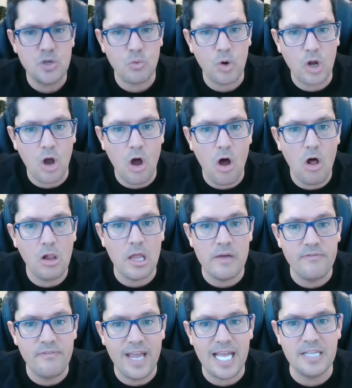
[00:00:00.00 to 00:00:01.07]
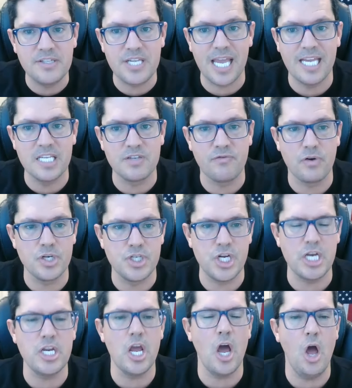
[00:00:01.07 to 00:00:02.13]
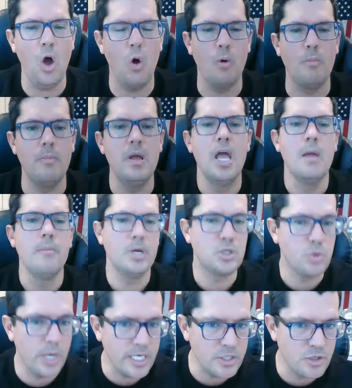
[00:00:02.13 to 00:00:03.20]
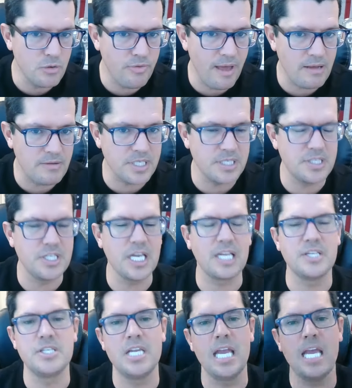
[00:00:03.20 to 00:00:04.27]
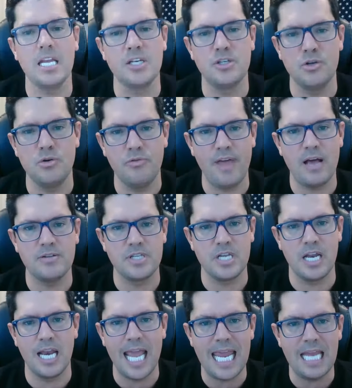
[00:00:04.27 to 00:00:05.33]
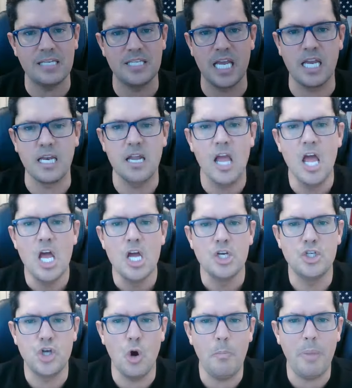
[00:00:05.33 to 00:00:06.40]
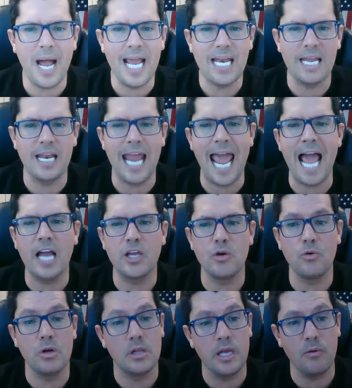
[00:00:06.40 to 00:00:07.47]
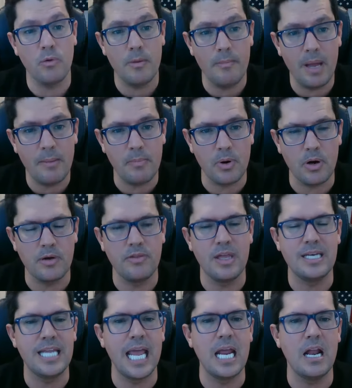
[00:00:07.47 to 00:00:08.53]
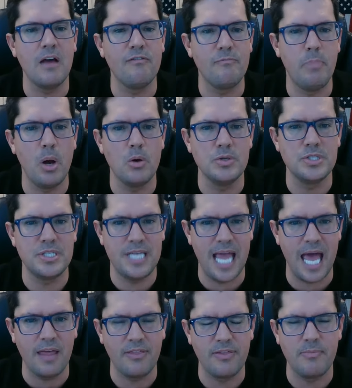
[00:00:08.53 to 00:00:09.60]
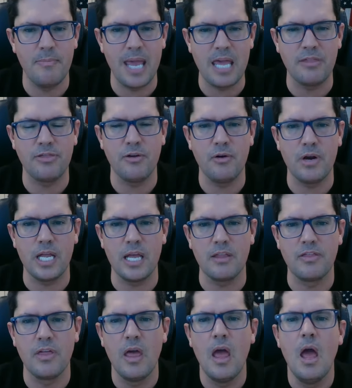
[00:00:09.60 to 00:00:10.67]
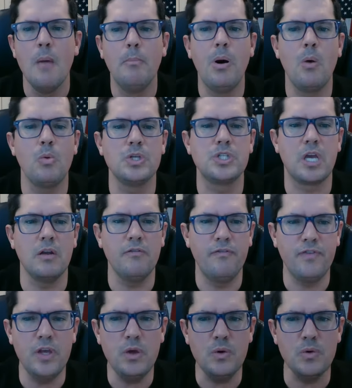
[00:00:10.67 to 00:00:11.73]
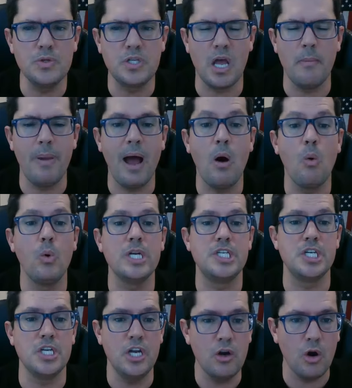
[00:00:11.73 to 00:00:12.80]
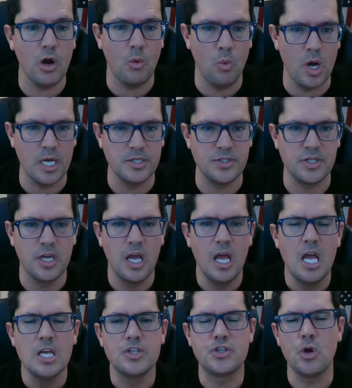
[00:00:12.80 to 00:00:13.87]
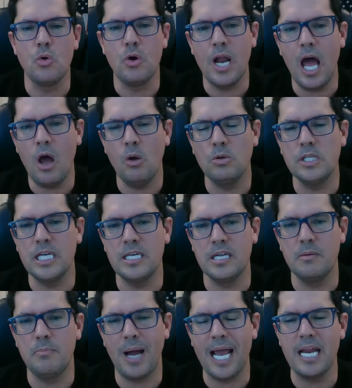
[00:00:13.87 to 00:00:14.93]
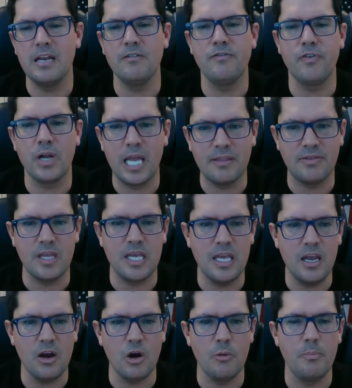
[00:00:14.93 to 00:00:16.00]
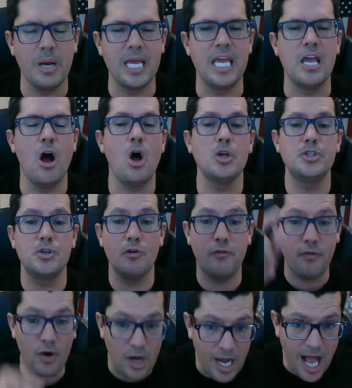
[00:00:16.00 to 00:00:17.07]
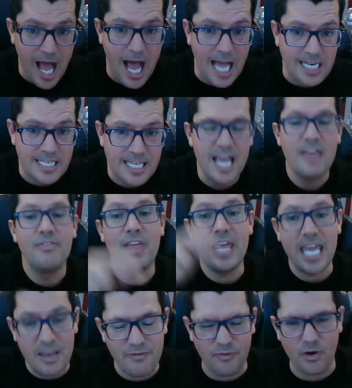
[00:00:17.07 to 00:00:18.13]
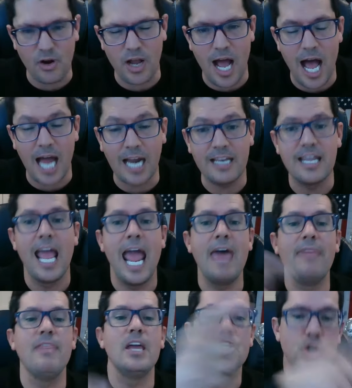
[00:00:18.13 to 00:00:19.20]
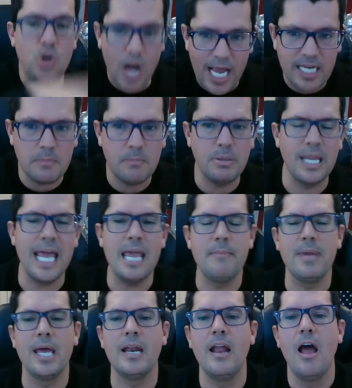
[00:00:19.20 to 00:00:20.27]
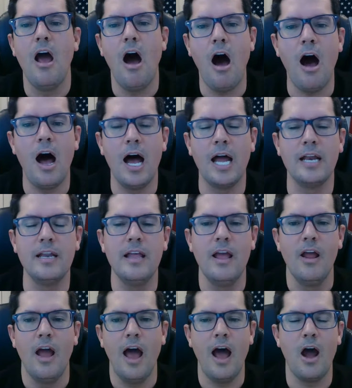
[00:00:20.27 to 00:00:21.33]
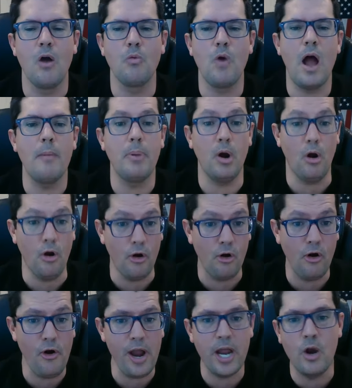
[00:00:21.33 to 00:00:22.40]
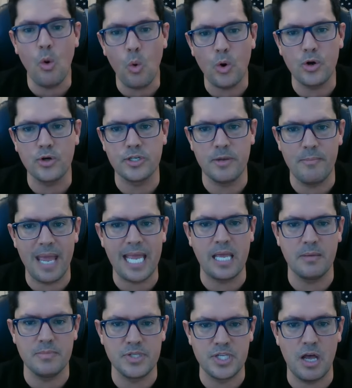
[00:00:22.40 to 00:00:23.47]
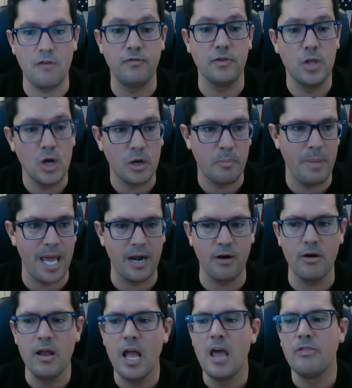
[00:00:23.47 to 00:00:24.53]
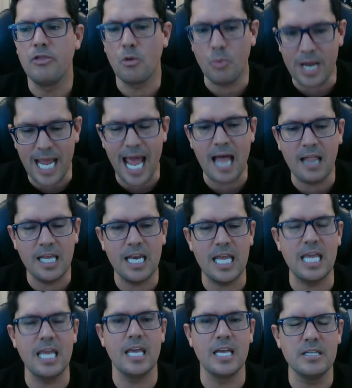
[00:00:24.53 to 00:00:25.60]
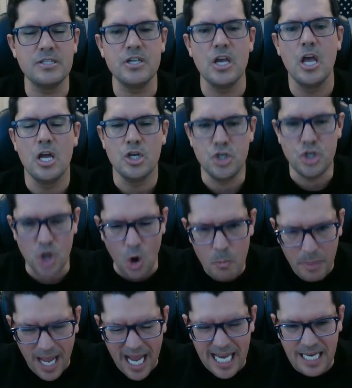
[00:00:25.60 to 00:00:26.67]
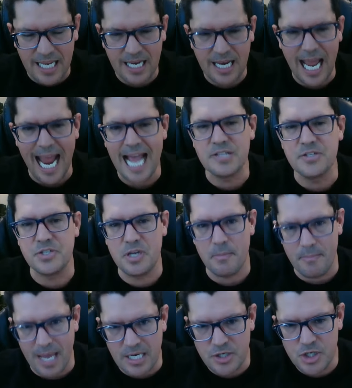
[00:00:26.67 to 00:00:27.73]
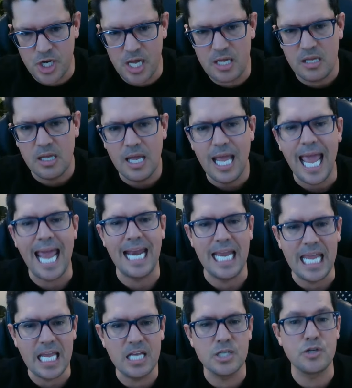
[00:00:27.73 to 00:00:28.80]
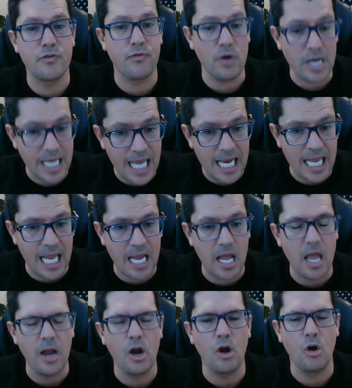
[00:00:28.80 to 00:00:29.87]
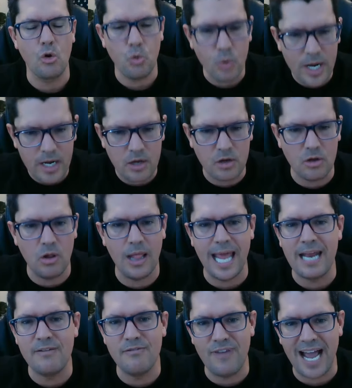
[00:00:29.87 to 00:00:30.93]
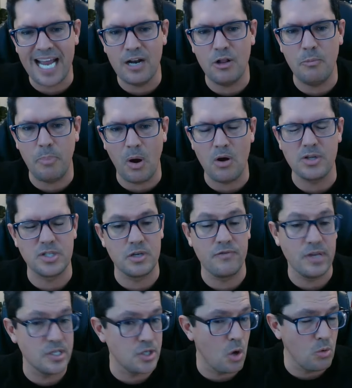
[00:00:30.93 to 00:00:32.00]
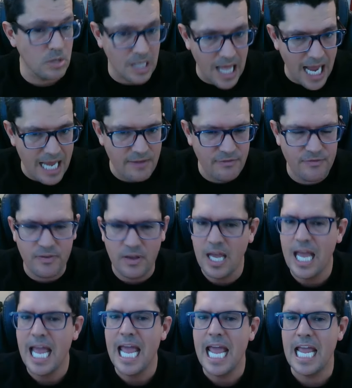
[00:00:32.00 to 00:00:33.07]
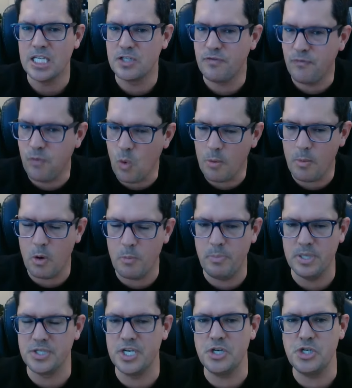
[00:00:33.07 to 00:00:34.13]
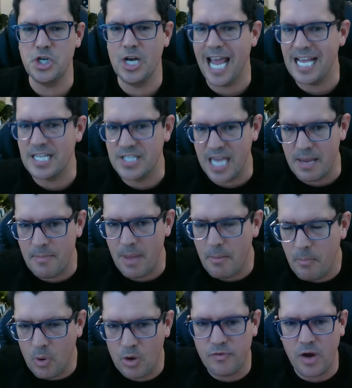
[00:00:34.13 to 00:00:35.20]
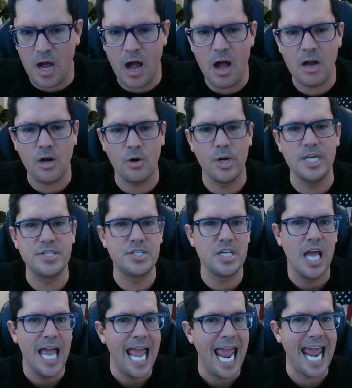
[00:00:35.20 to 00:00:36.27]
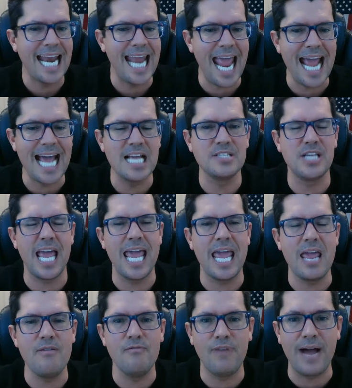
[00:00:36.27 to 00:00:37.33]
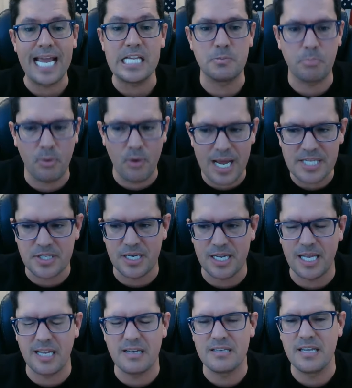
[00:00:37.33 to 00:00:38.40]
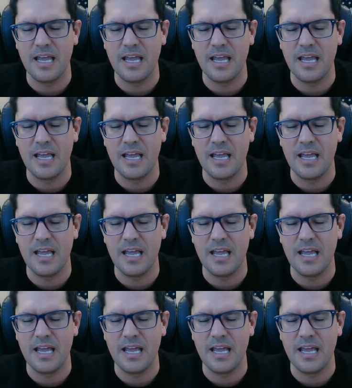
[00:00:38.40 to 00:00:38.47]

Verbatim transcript: to recall events at his Virginia home between 2016 and 2018, Joe Biden accurately remembered the date of Beau's death, May 30th, but was confused about which year it was. So not only did Biden forget the year, but he also forgot that he forgot and then tried to blame it on uh, Robert Hur in order to make himself look better. The reality is, Joe Biden has dementia and he is forgetting critical and vital parts of his own life, his former position as a member of Congress and as a vice president.